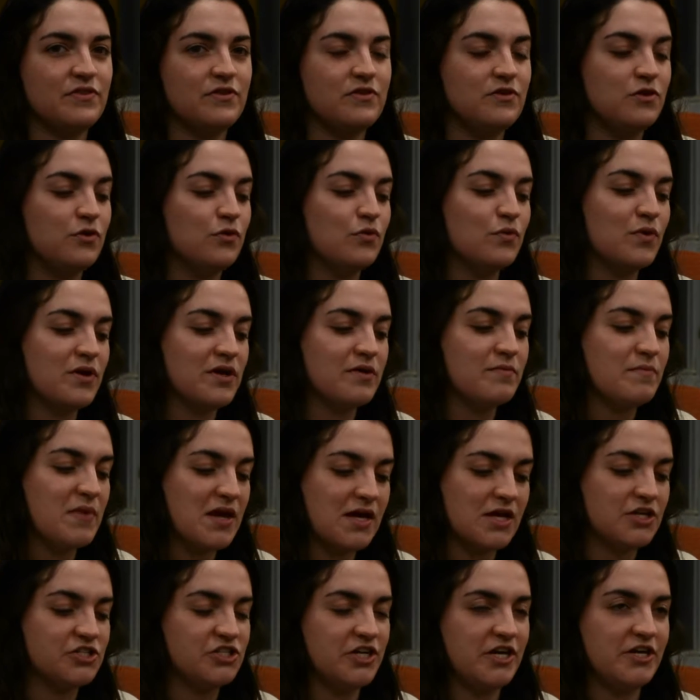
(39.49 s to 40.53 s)
you want to make
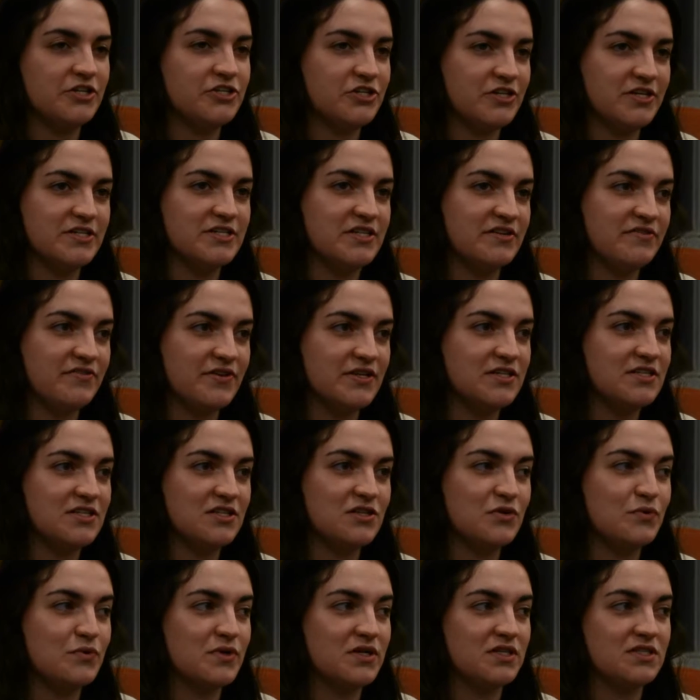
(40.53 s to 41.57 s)
a change or a difference in
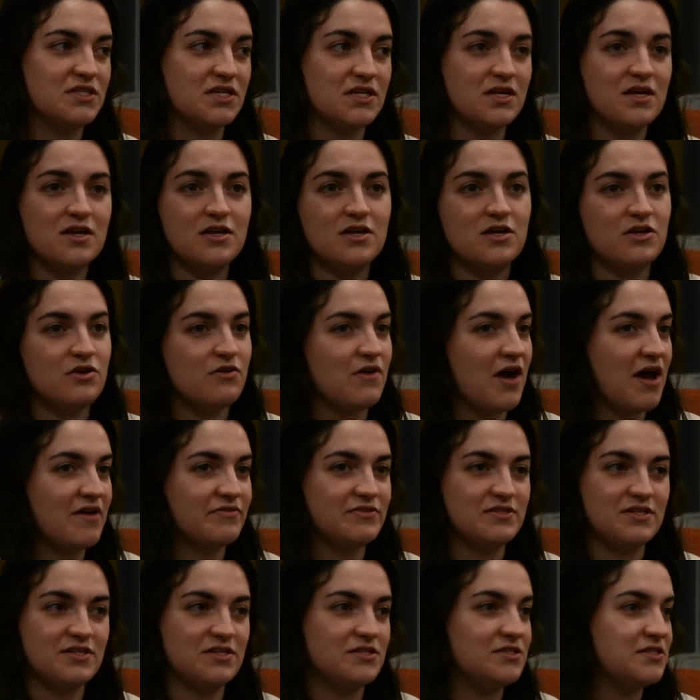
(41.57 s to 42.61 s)
the world like you have
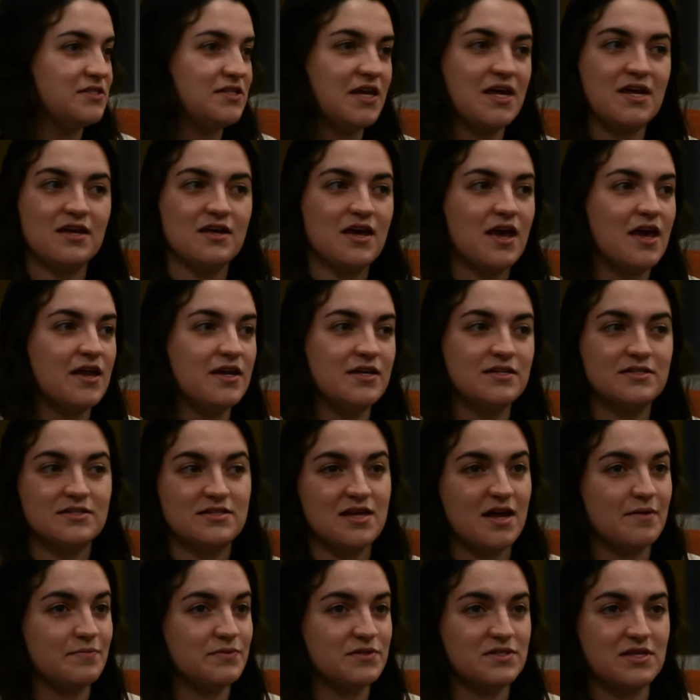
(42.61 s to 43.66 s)
to take any
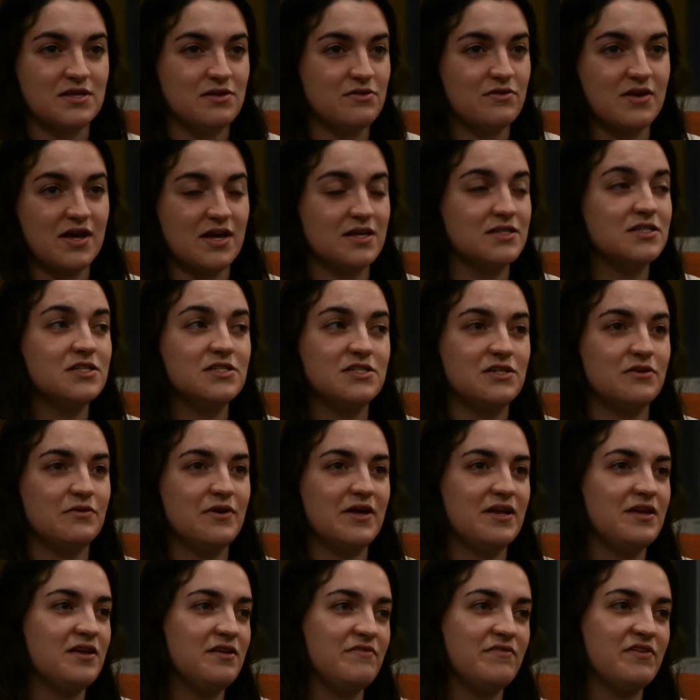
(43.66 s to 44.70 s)
steps that you can to do it
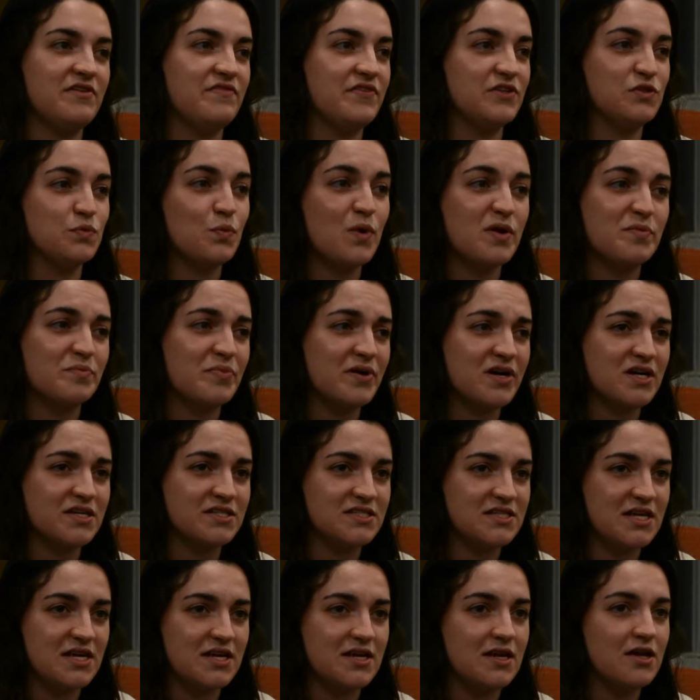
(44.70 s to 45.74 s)
and even if it's one
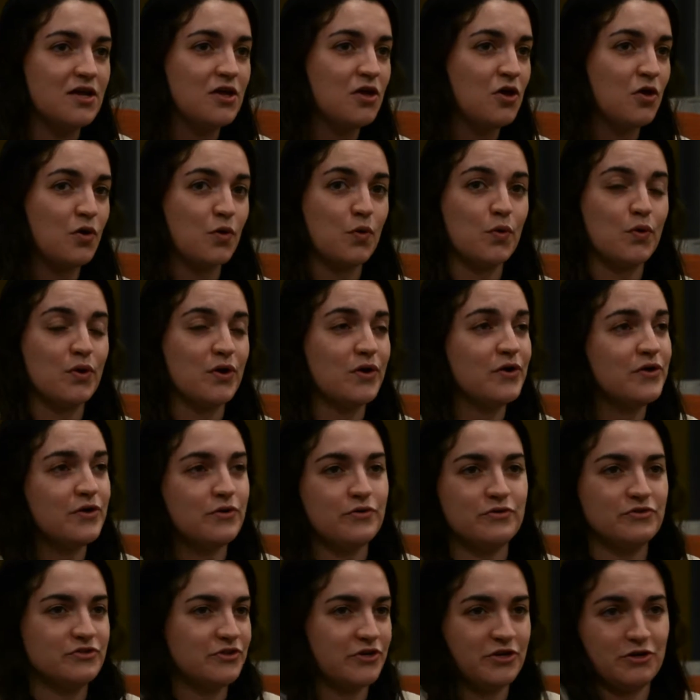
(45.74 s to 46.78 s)
person or a
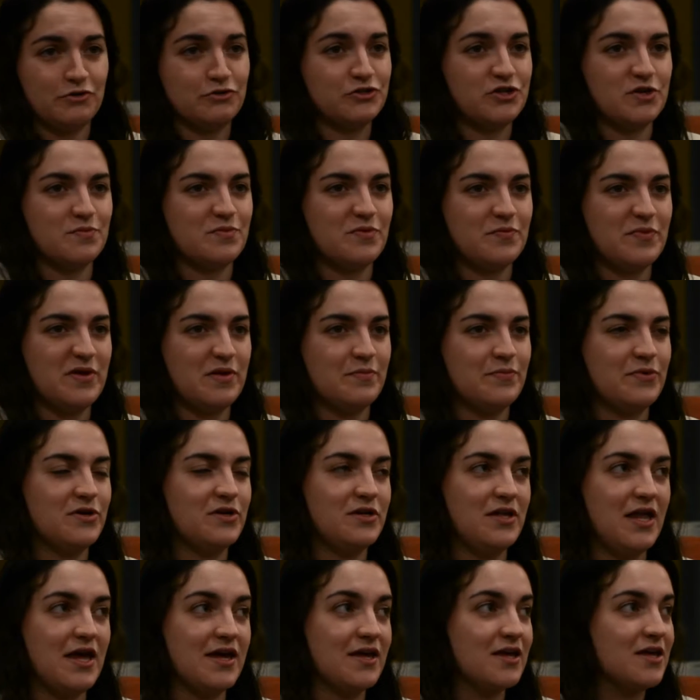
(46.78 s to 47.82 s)
huge huge group of people
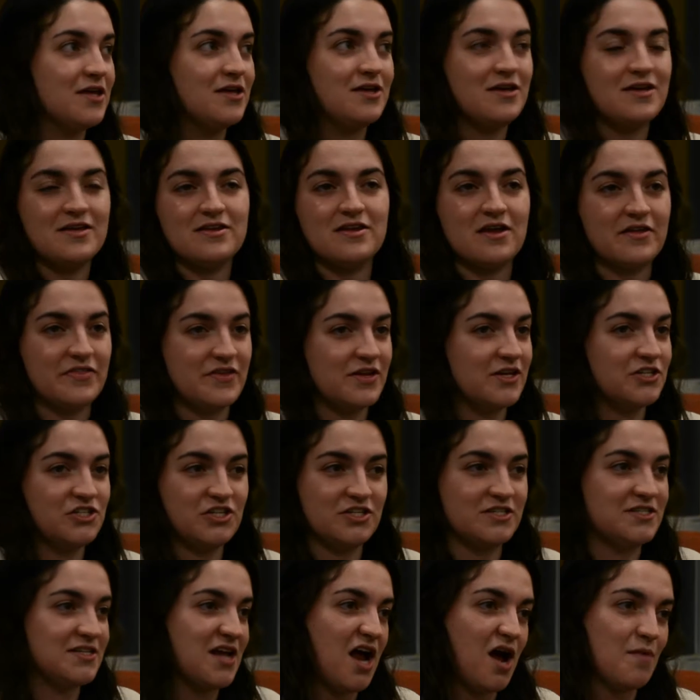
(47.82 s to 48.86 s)
like nothing
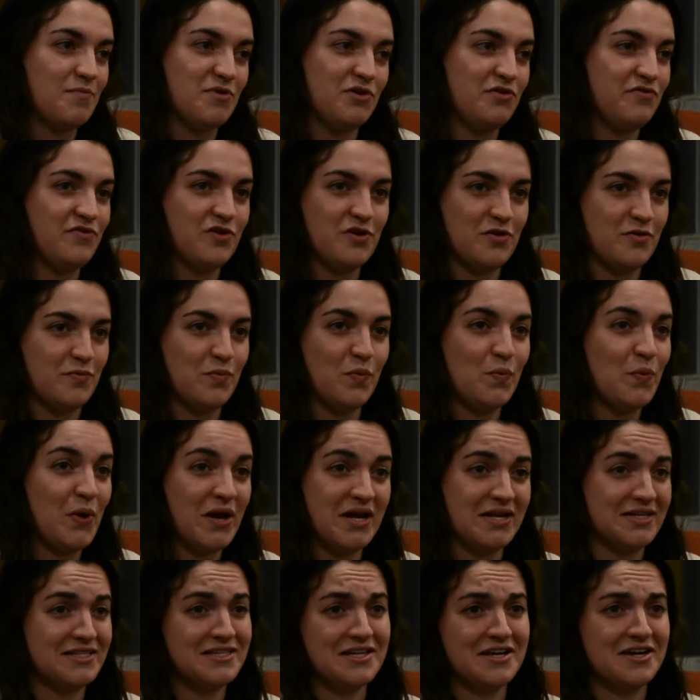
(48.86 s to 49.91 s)
should stop you from
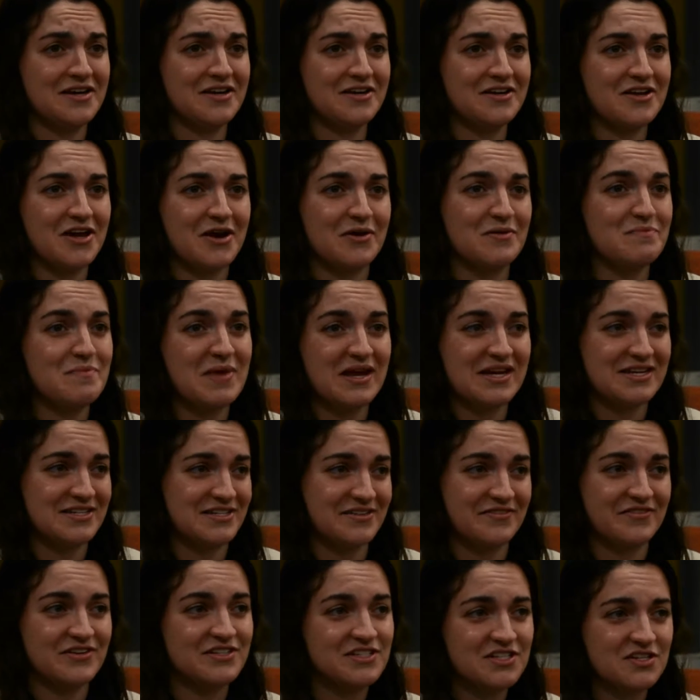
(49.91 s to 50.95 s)
wanting to go and make a
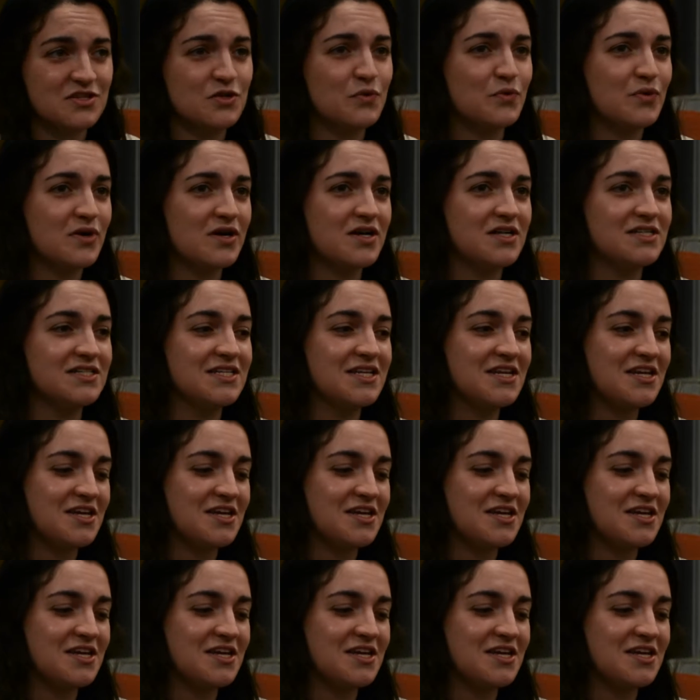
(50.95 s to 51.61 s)
difference in the world